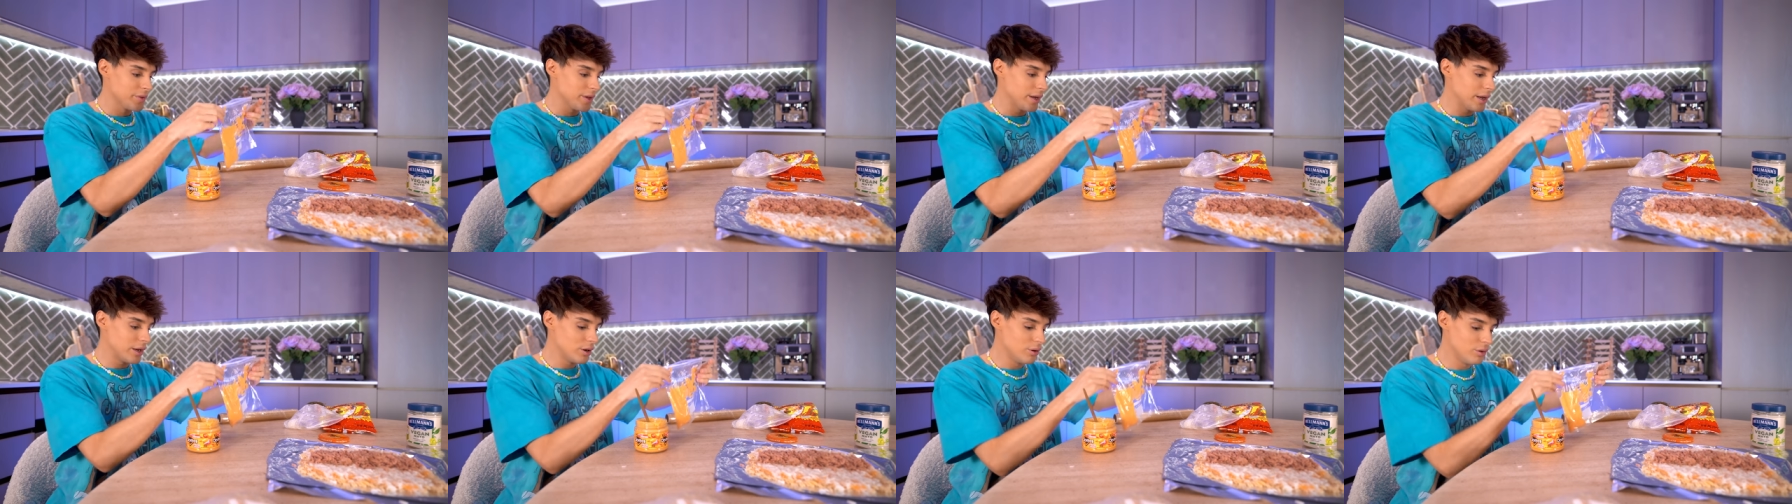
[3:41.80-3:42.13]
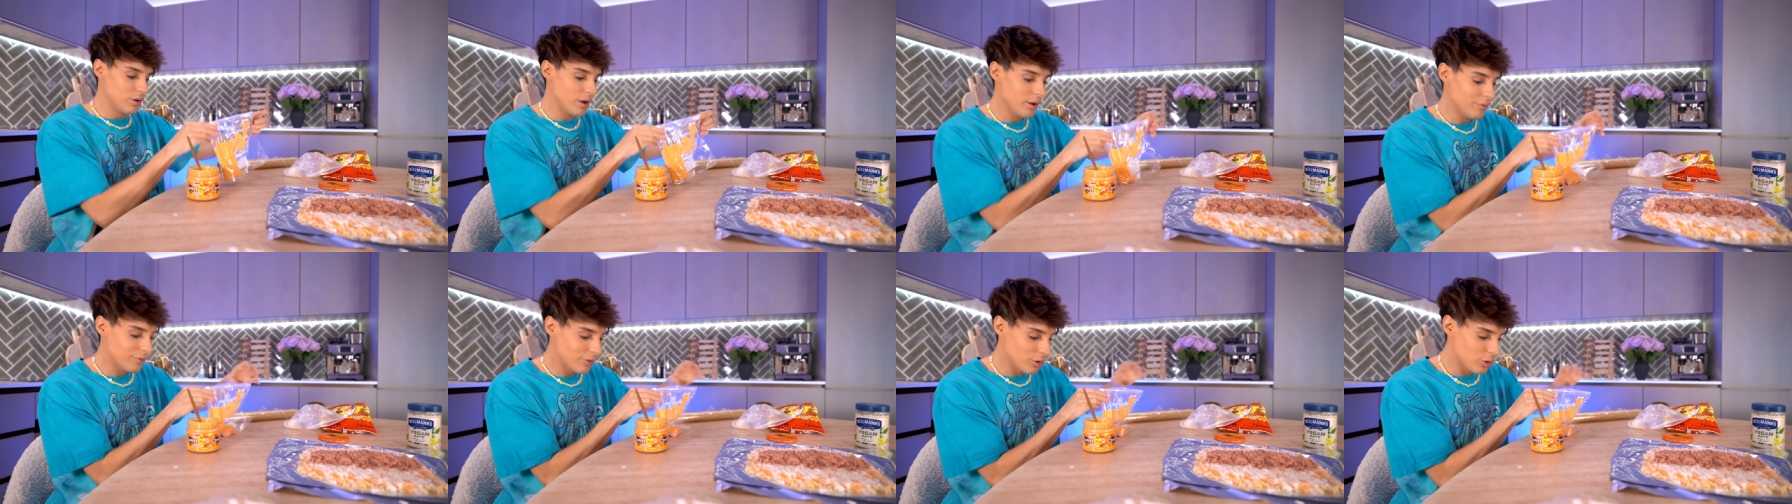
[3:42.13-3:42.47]
I don't
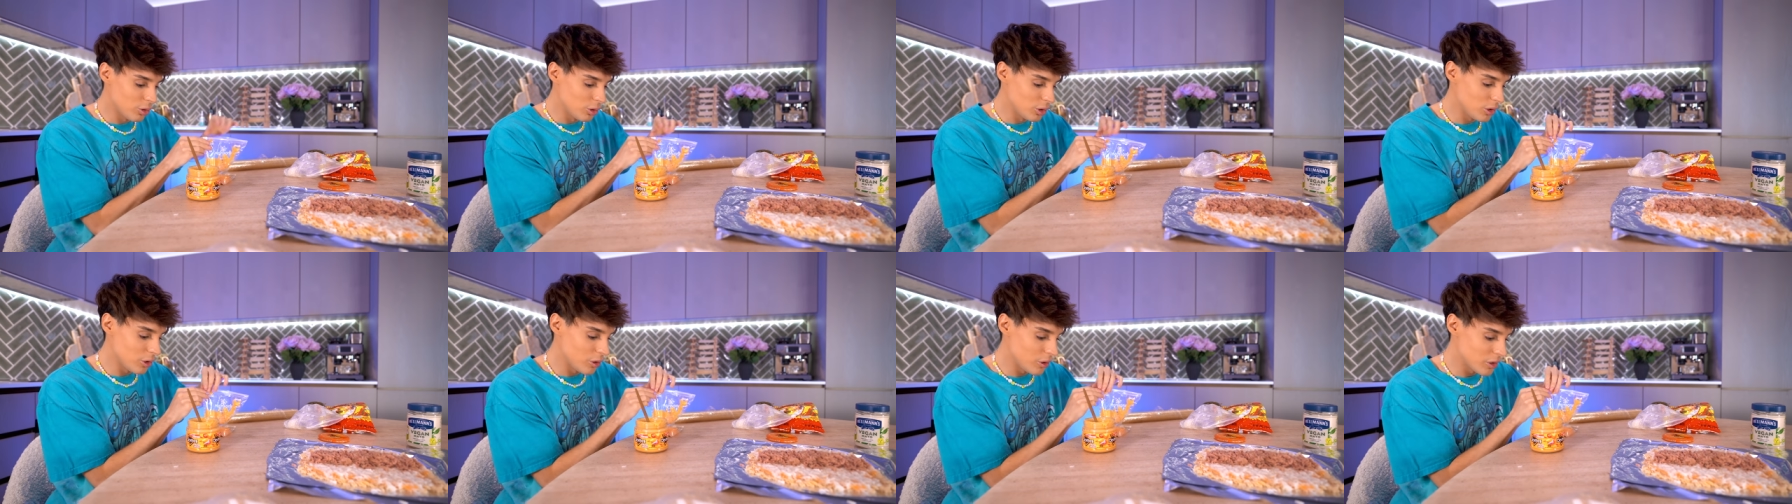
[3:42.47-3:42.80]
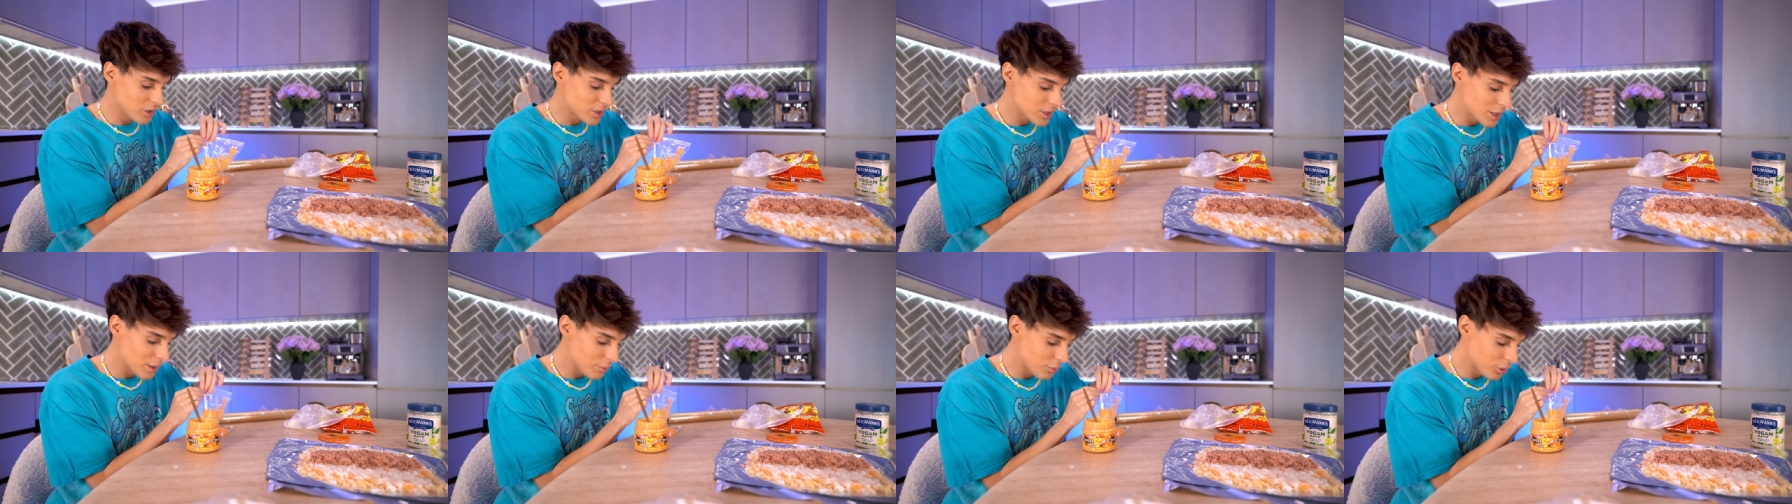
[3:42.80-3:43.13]
have a whole
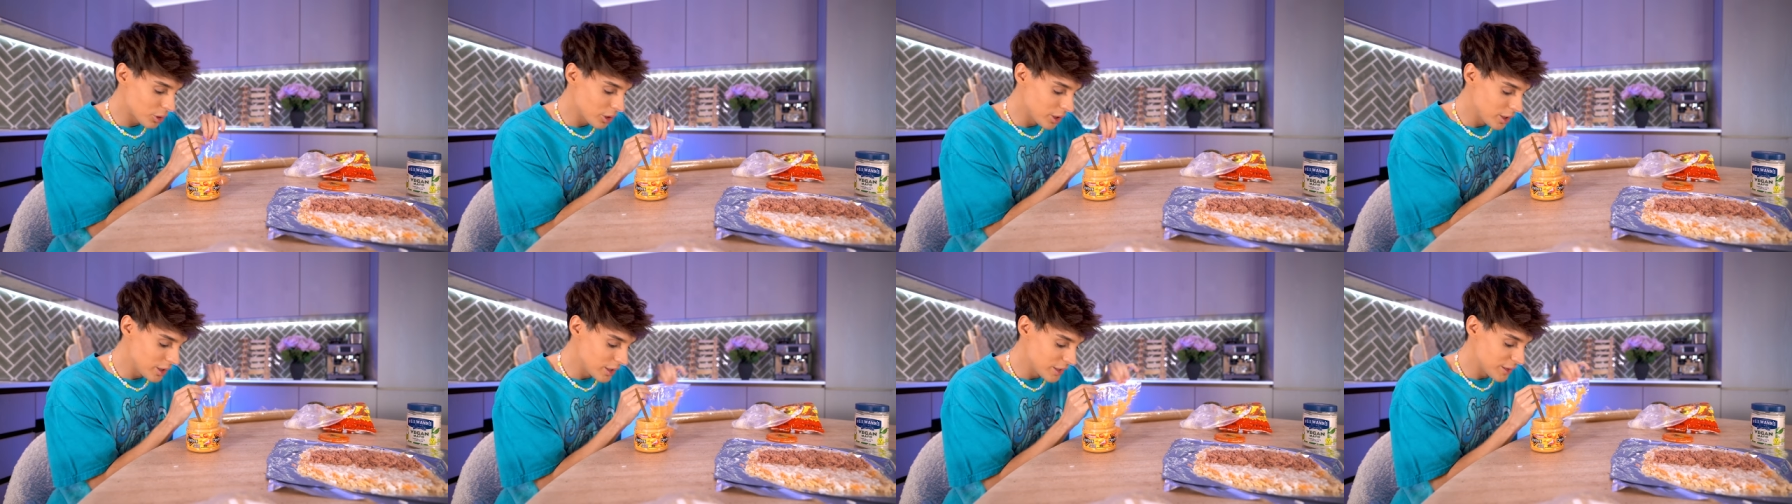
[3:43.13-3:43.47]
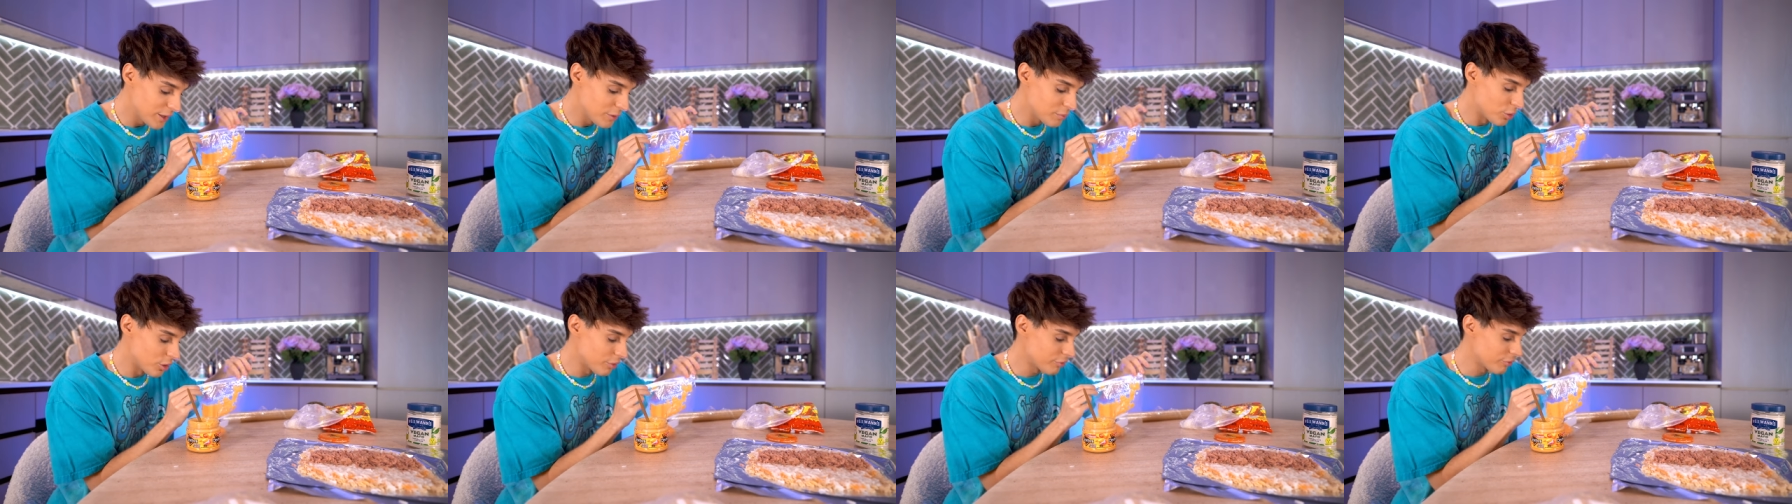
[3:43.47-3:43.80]
lot and I'm gonna
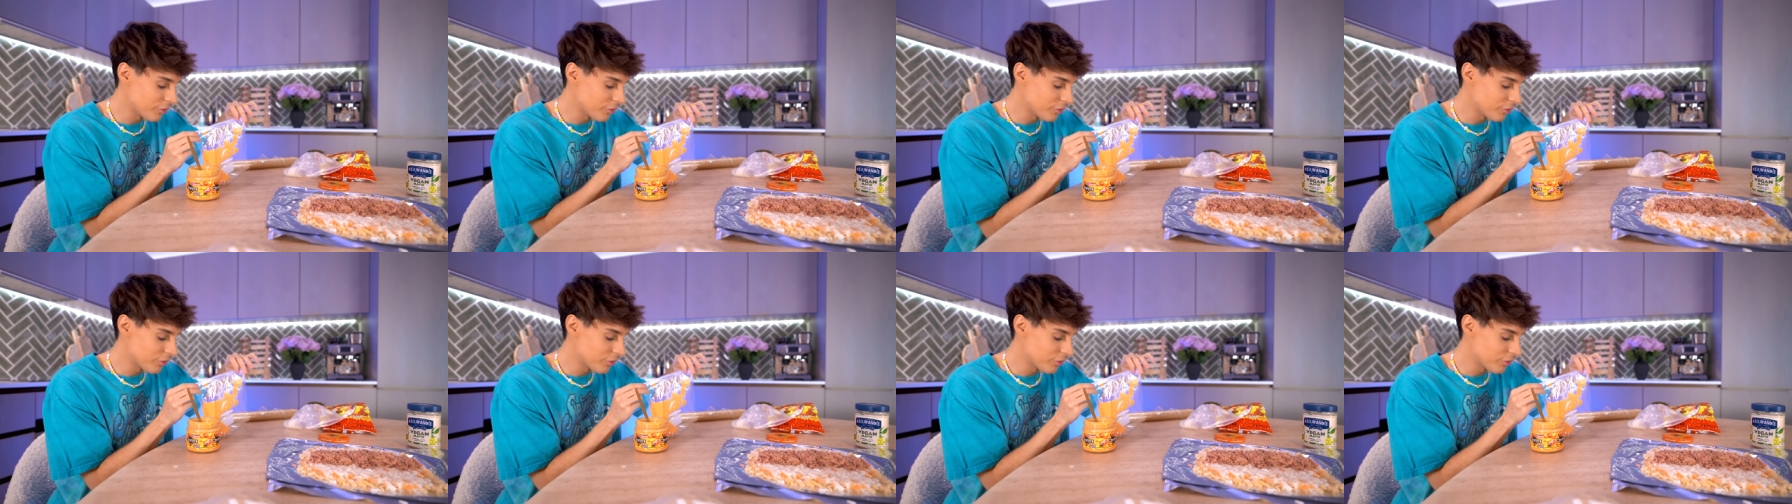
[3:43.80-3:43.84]
need more